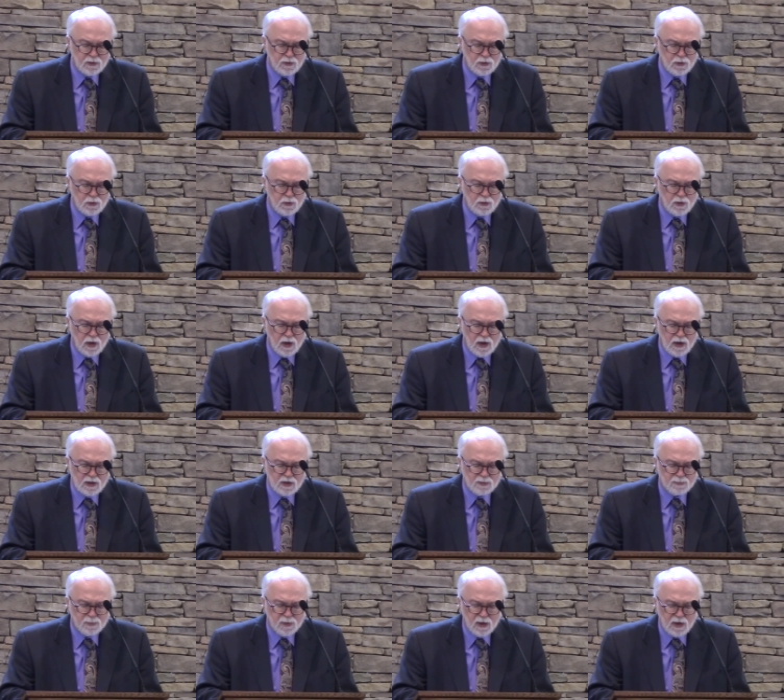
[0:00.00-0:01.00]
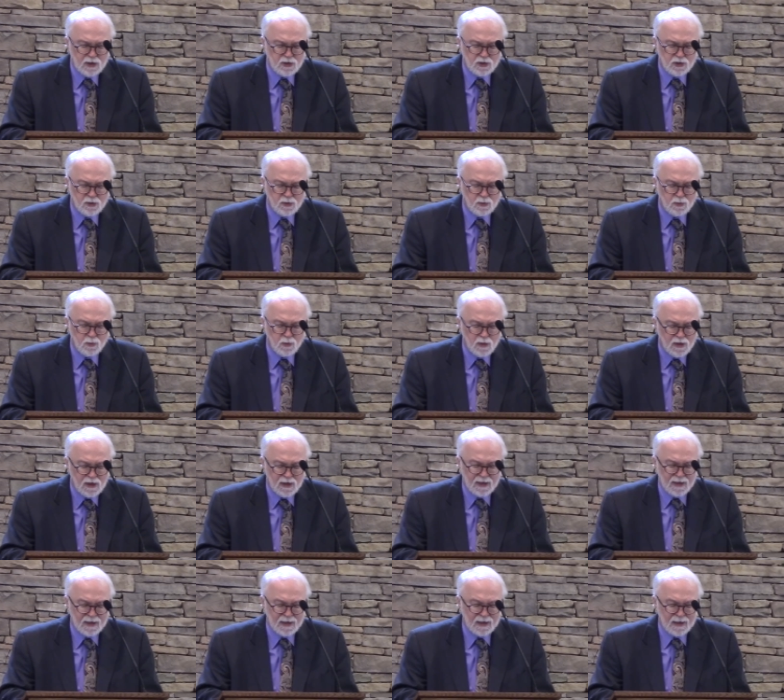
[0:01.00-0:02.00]
to do God's pleasure
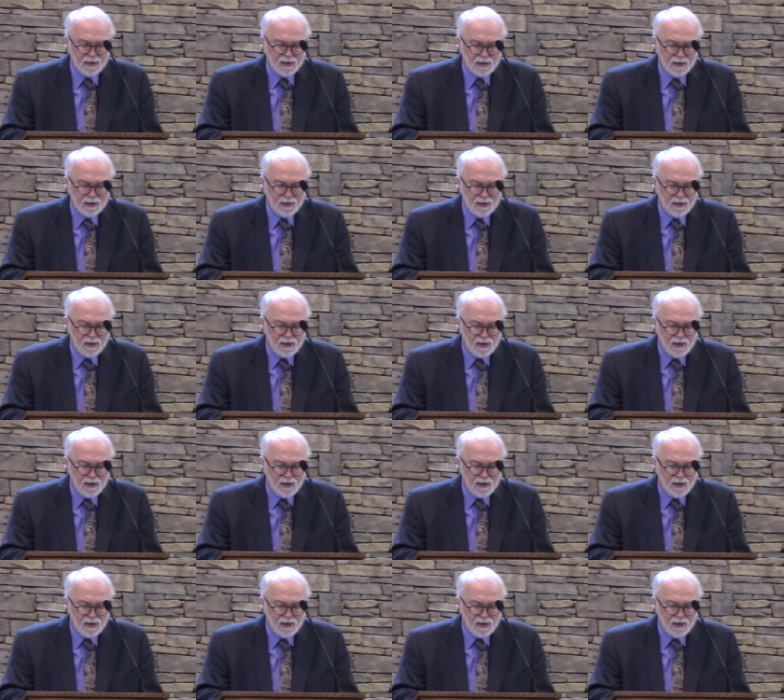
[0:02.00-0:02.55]
willing.